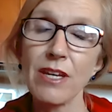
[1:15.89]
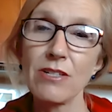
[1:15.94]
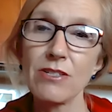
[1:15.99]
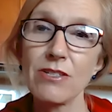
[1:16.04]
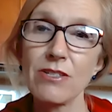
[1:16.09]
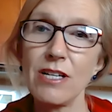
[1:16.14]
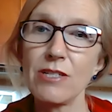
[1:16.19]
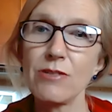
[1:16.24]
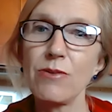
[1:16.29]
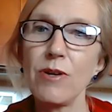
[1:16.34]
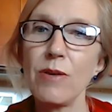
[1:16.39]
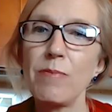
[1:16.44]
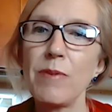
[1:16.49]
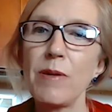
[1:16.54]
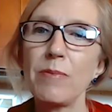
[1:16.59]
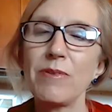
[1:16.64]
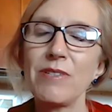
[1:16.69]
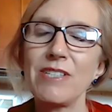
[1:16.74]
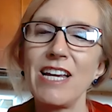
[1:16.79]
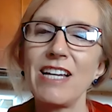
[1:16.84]
And so that's why
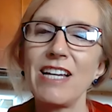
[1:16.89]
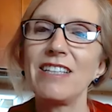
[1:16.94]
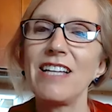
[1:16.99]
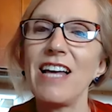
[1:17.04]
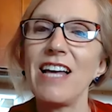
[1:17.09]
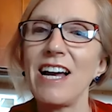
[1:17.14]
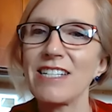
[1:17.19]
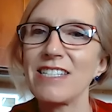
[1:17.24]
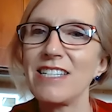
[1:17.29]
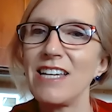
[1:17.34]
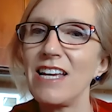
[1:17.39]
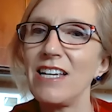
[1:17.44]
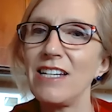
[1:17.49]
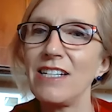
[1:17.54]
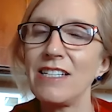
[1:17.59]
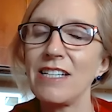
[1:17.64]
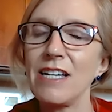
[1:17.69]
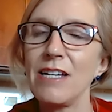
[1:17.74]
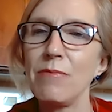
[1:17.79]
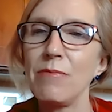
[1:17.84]
people take
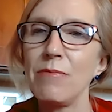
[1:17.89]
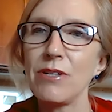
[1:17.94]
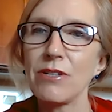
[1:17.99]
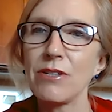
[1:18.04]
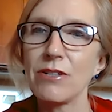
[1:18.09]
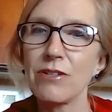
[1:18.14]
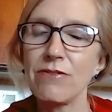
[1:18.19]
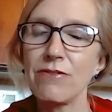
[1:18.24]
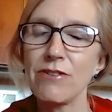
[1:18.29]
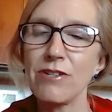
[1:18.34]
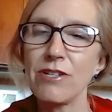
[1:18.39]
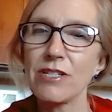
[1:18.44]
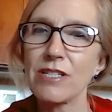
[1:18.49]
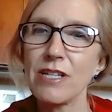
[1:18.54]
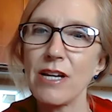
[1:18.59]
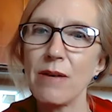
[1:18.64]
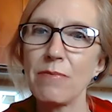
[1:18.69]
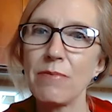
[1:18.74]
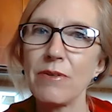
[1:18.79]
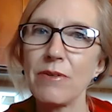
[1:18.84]
lactated milk, for
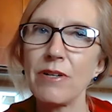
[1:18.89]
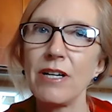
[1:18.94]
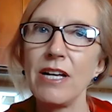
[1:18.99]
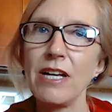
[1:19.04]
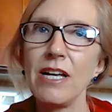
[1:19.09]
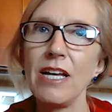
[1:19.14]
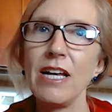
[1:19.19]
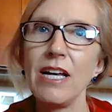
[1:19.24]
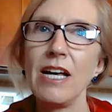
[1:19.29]
example.